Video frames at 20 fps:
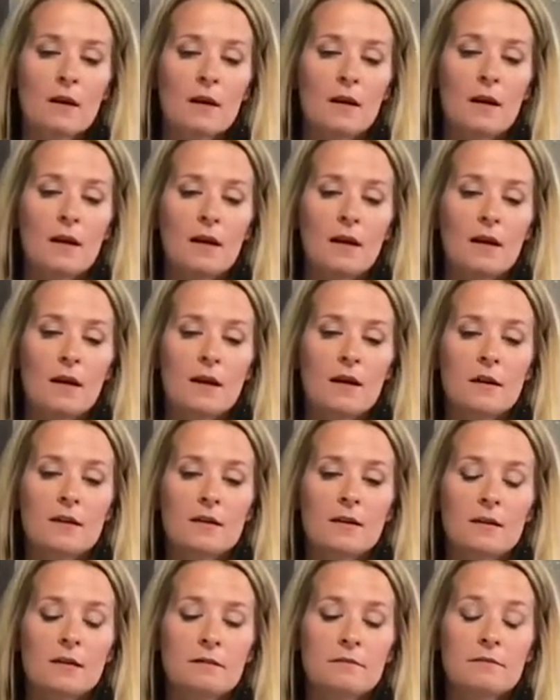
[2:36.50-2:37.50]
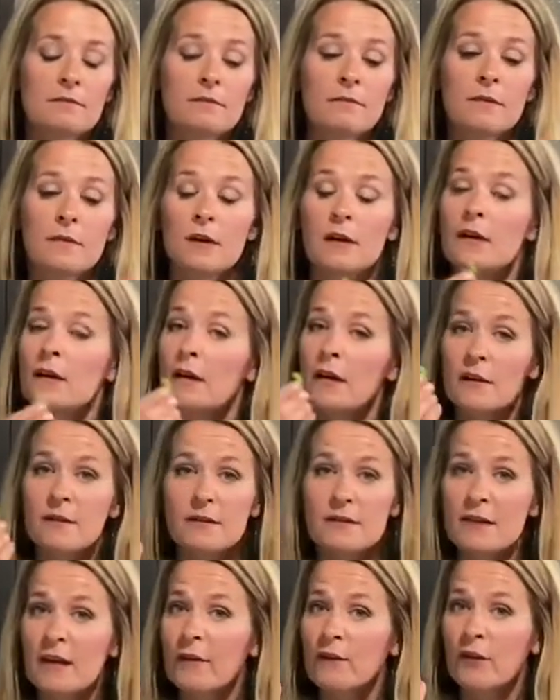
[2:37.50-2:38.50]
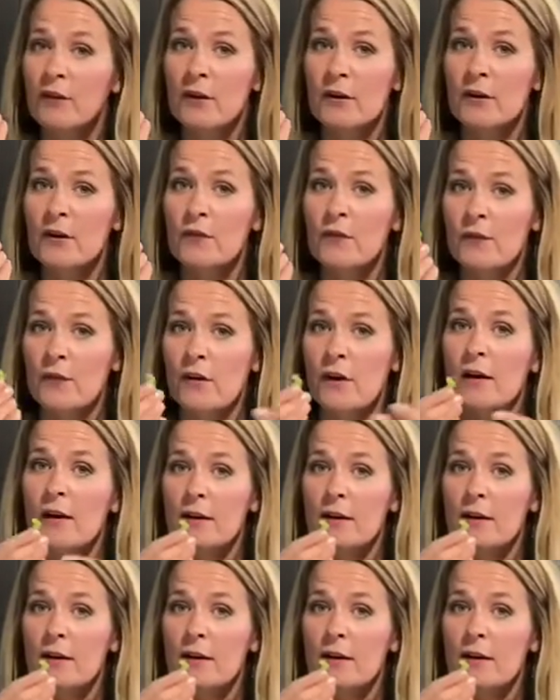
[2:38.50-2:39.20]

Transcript: and it's never gonna fray. All